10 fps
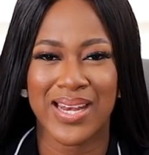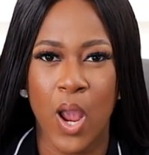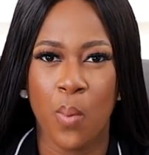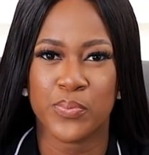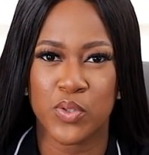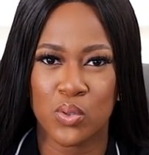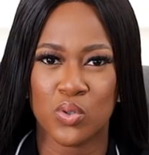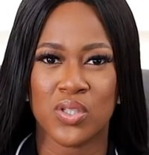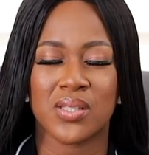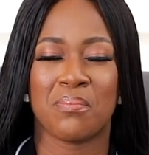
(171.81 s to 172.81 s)
that helps you
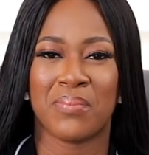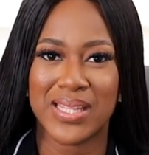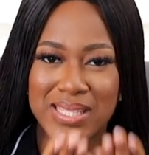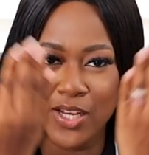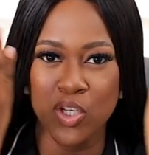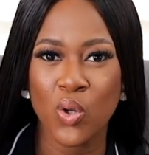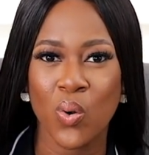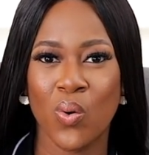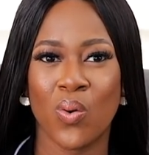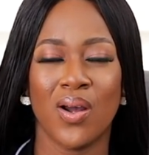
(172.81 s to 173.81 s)
just maintain
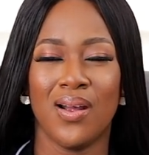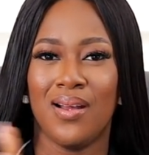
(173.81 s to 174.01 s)
your